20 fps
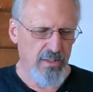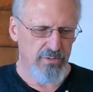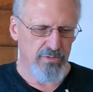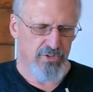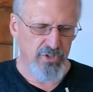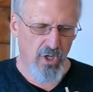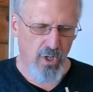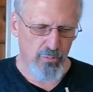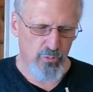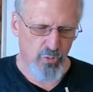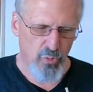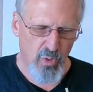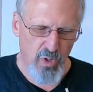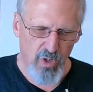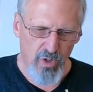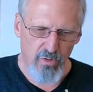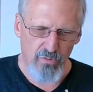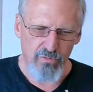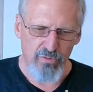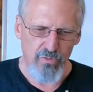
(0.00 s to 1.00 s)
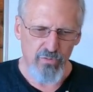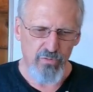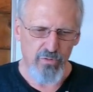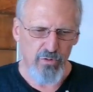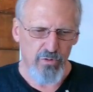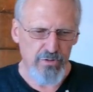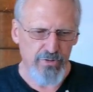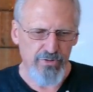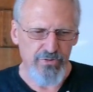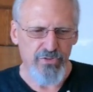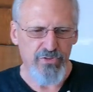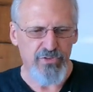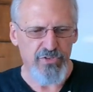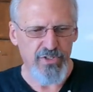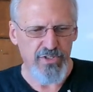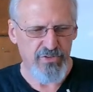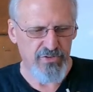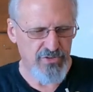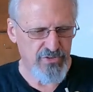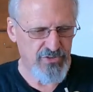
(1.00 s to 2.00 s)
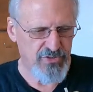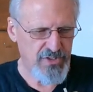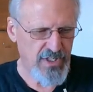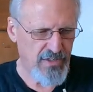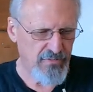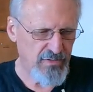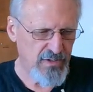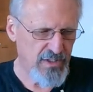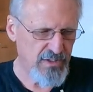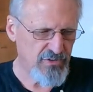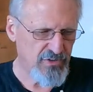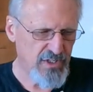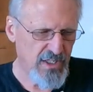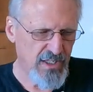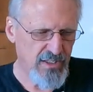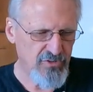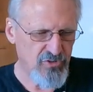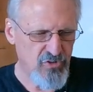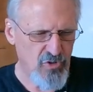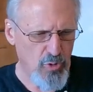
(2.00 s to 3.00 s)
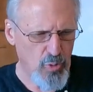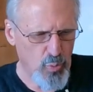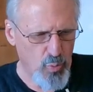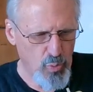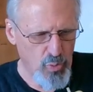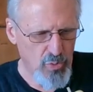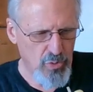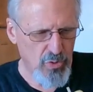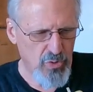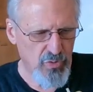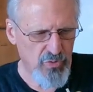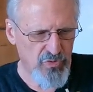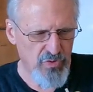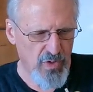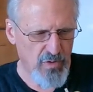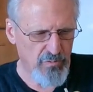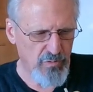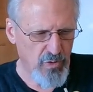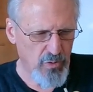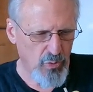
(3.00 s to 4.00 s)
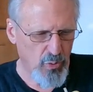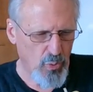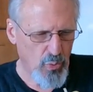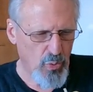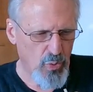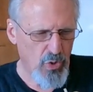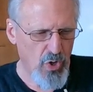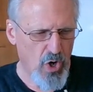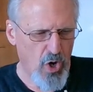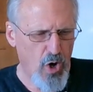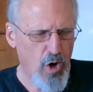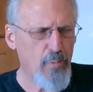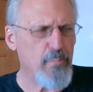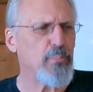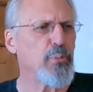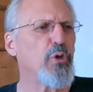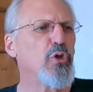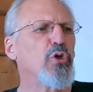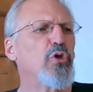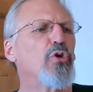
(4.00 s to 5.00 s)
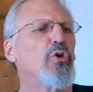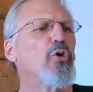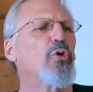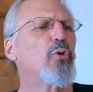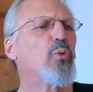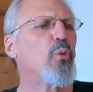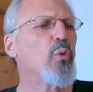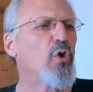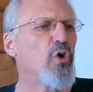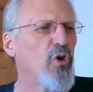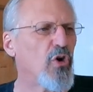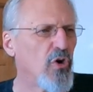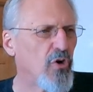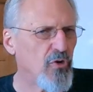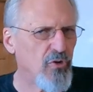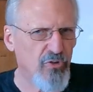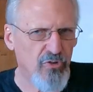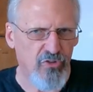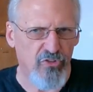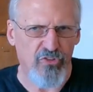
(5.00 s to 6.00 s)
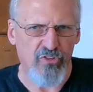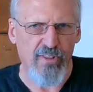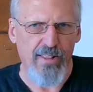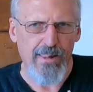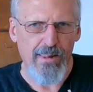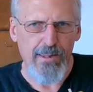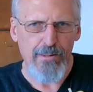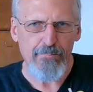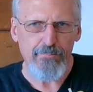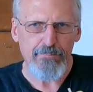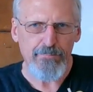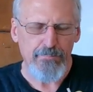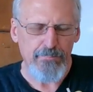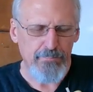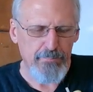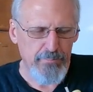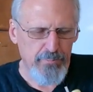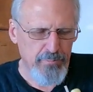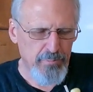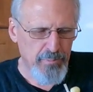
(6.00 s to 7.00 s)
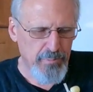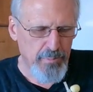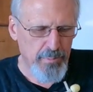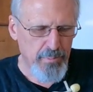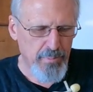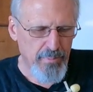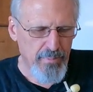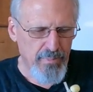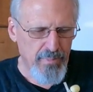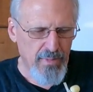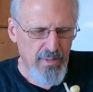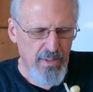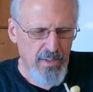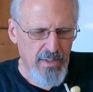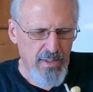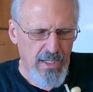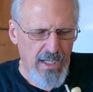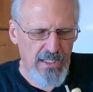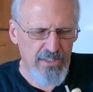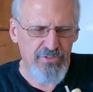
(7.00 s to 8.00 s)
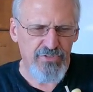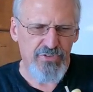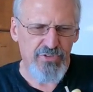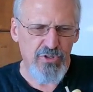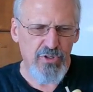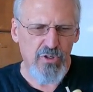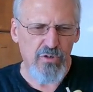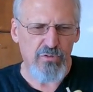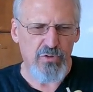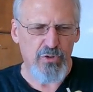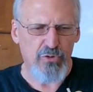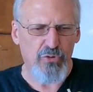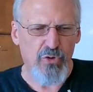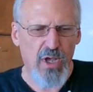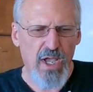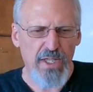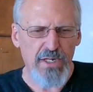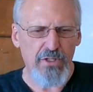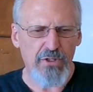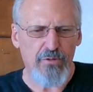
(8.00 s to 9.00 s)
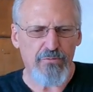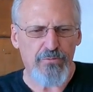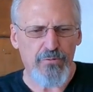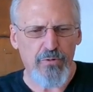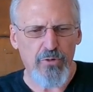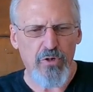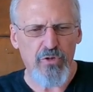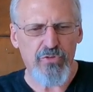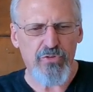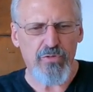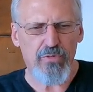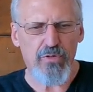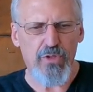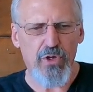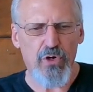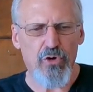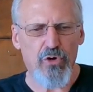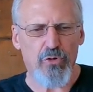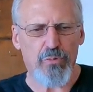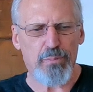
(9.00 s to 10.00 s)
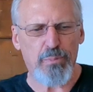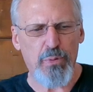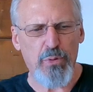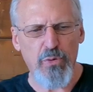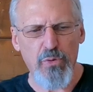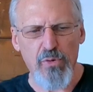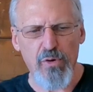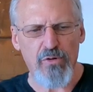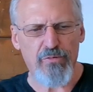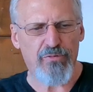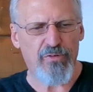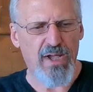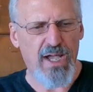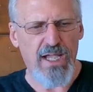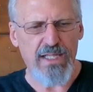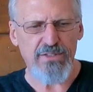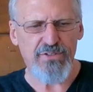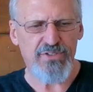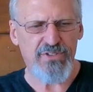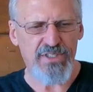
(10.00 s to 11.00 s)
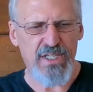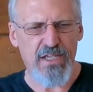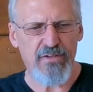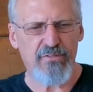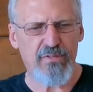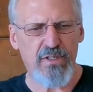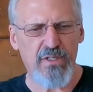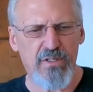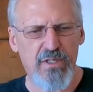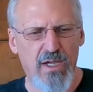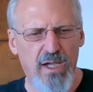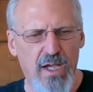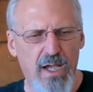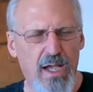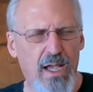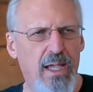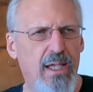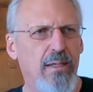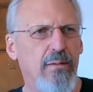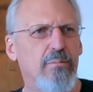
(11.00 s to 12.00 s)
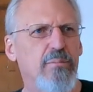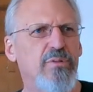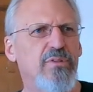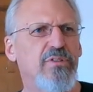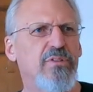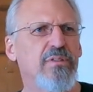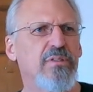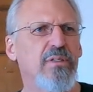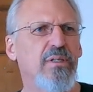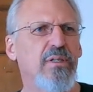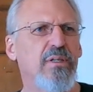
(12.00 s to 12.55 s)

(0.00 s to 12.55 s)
Psalm 12, verses 6 and 7, it says, the words of the Lord are pure words. Amen. As silver tried in the furnace of the earth, purified seven times.